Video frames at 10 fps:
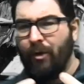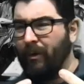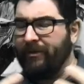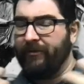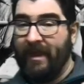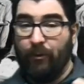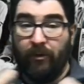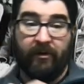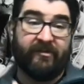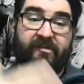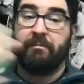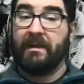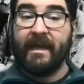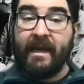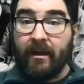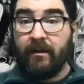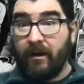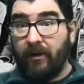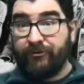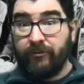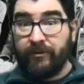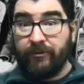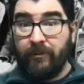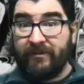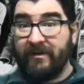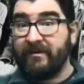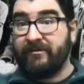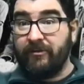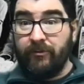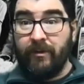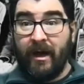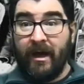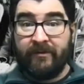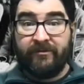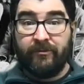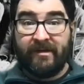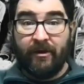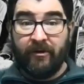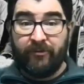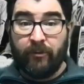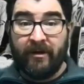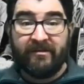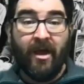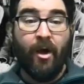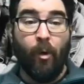whether they were splitting cultural groups into two territories